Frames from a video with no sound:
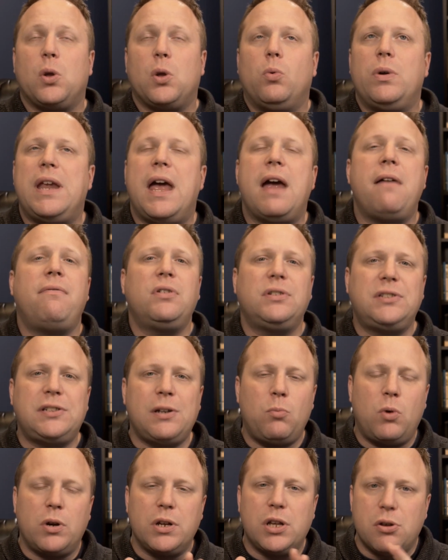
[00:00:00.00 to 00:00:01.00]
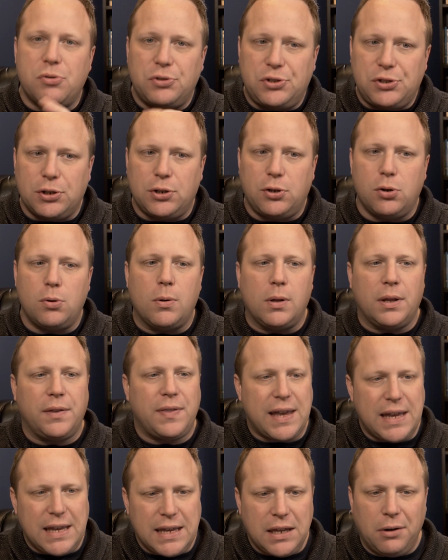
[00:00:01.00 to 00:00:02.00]
whenever someone goes to Google
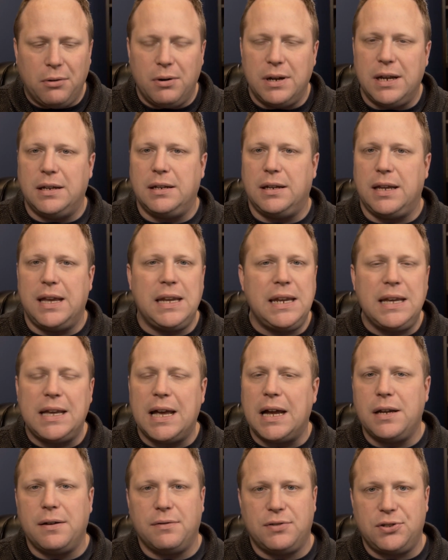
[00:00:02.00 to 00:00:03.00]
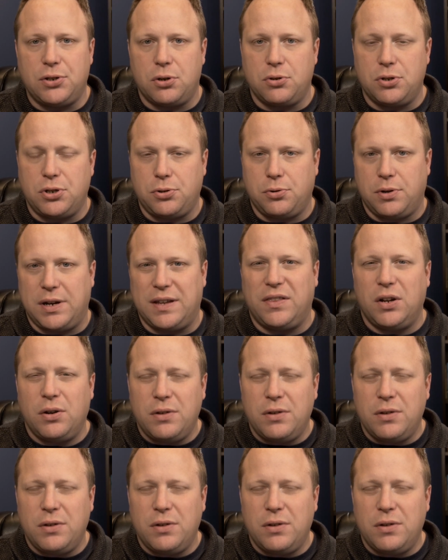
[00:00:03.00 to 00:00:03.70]
and they enter in any kind of search string,